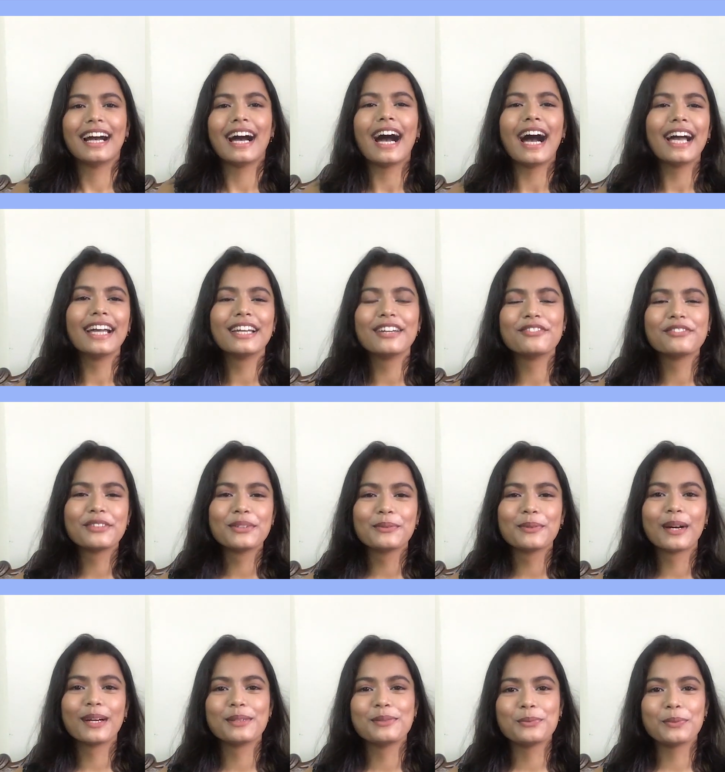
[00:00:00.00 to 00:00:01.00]
Hi
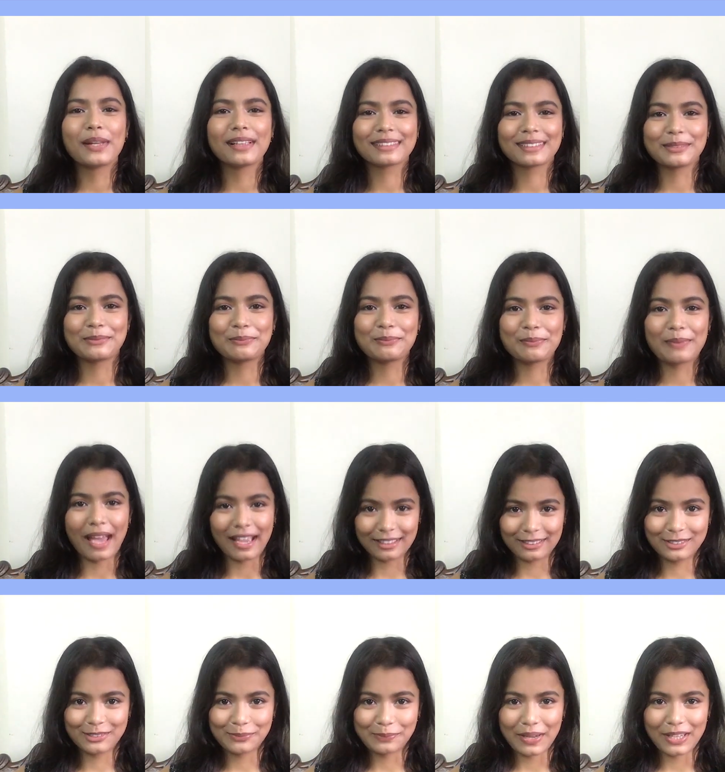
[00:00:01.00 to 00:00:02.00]
everyone, welcome
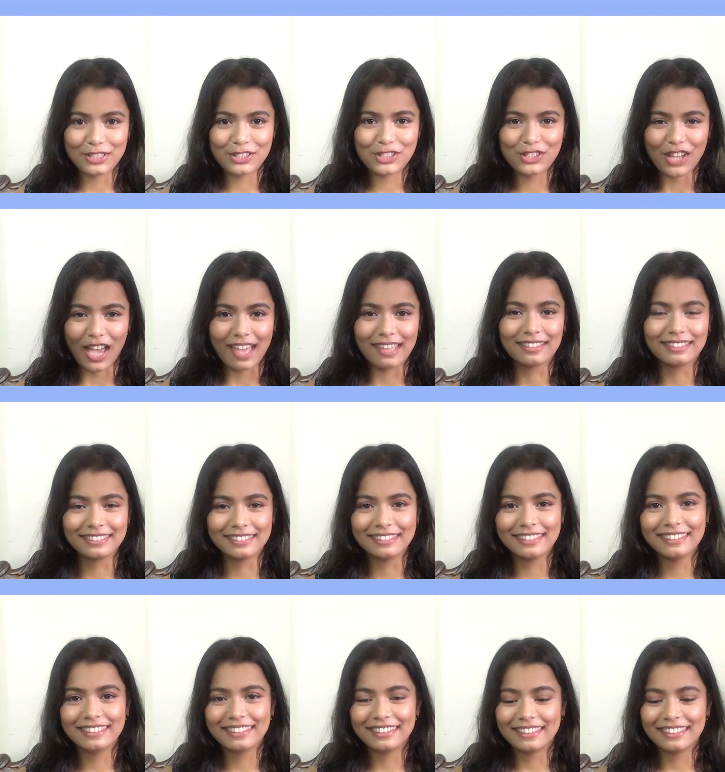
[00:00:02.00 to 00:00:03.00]
back to my channel.